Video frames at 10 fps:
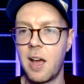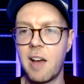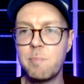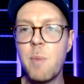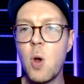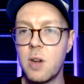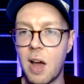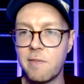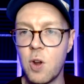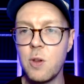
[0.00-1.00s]
I've known
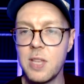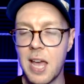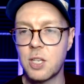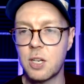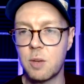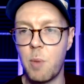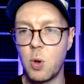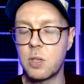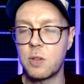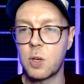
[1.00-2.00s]
the answer to
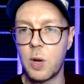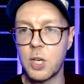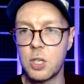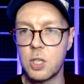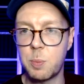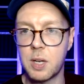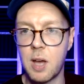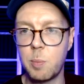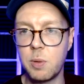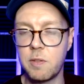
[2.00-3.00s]
most of the questions, but a
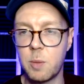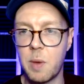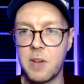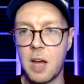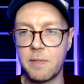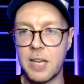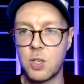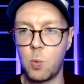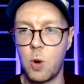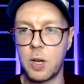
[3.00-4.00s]
couple of them I've kind of had
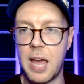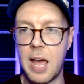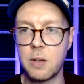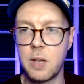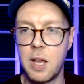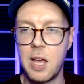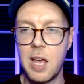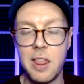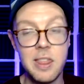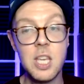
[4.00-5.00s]
to work out.
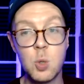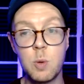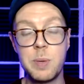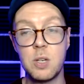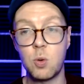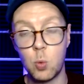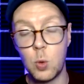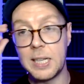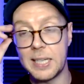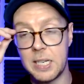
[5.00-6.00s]
This would be a
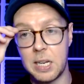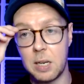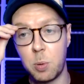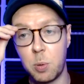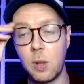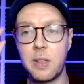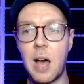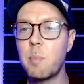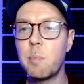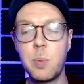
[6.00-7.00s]
really deep pull.
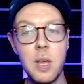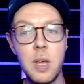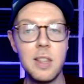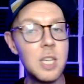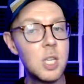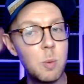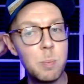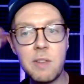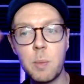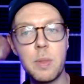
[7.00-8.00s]
This would
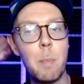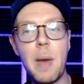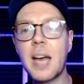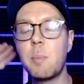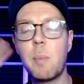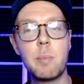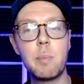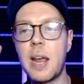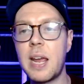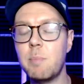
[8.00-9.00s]
be from the back of my
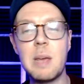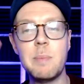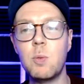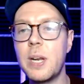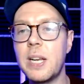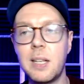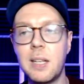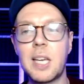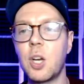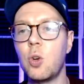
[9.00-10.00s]
brain, maybe reading
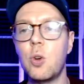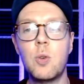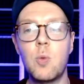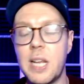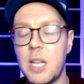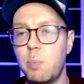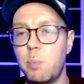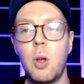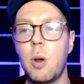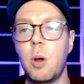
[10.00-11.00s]
like a Goodreads
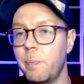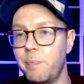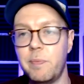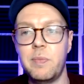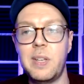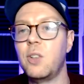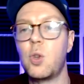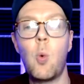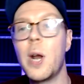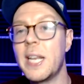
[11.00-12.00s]
blurb in
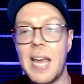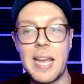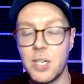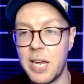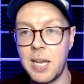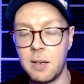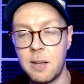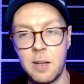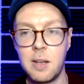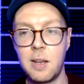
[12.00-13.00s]
2018,
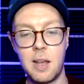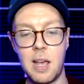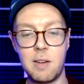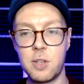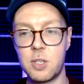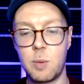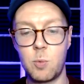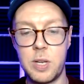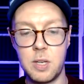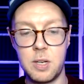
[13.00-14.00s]
and for some
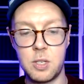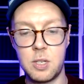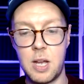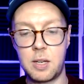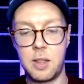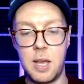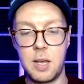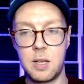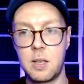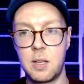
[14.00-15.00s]
reason it stuck there.